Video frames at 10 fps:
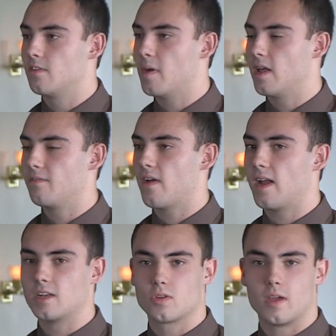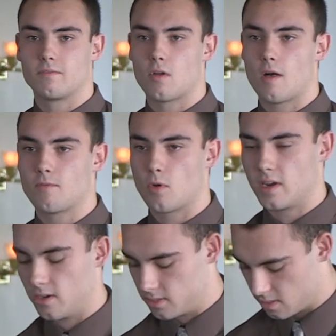have been on financial aid for all 4
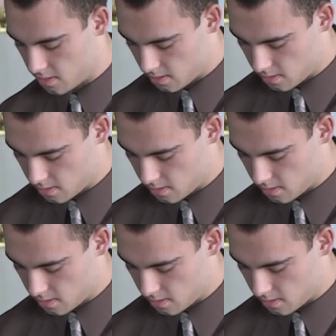years.